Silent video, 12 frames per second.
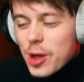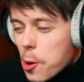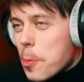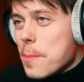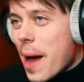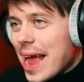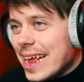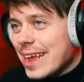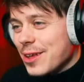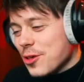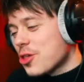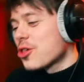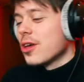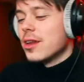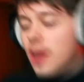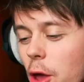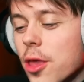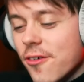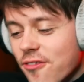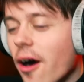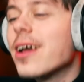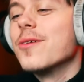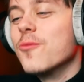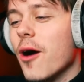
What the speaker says: We'll be mates. No, you fucking